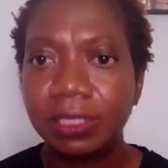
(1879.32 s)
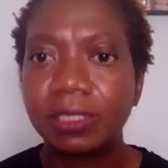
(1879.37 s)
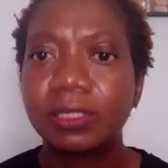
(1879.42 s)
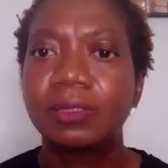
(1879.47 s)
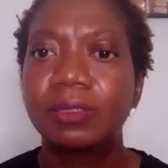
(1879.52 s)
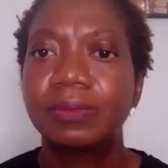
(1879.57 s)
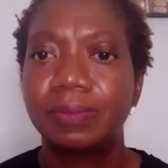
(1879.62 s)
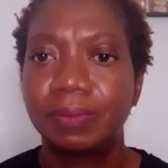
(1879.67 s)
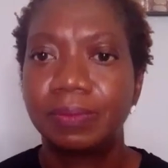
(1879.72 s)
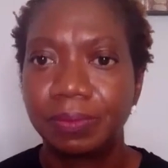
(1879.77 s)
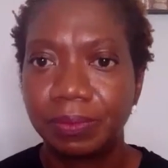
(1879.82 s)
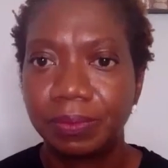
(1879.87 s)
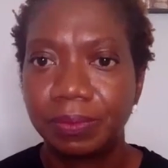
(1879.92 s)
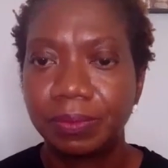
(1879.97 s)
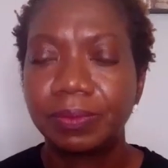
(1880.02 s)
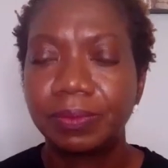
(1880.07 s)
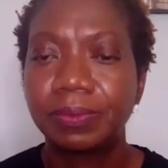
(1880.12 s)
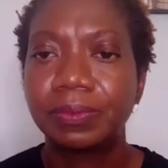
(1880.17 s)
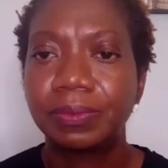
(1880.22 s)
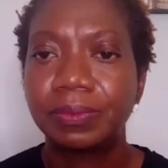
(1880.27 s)
for
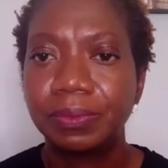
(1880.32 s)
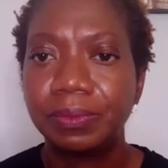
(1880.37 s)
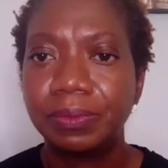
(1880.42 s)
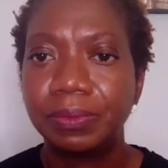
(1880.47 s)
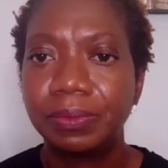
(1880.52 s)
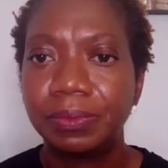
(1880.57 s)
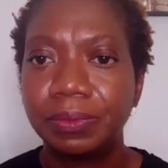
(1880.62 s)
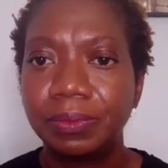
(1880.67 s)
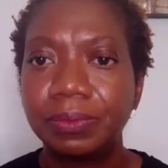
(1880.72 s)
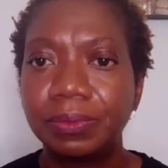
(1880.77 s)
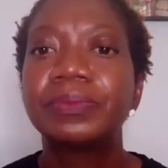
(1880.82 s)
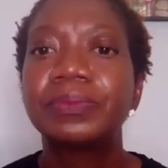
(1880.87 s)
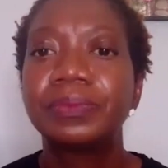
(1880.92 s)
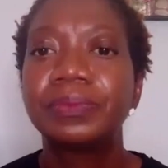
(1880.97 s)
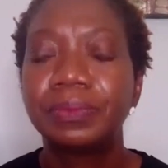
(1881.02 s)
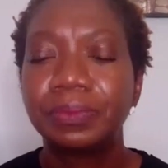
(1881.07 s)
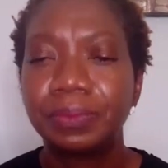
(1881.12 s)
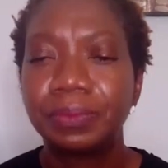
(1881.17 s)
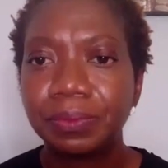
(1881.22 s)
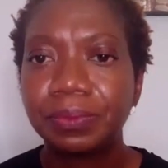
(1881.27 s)
free.
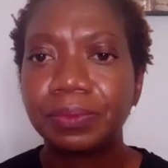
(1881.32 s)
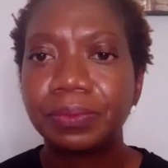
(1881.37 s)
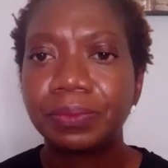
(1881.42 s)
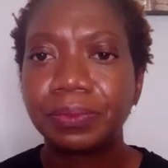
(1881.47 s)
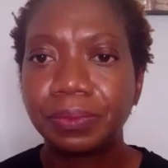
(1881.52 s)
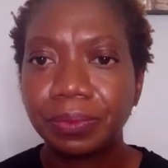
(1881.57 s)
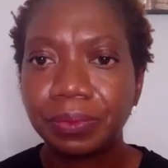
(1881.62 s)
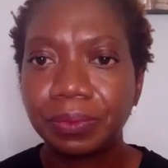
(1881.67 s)
Because there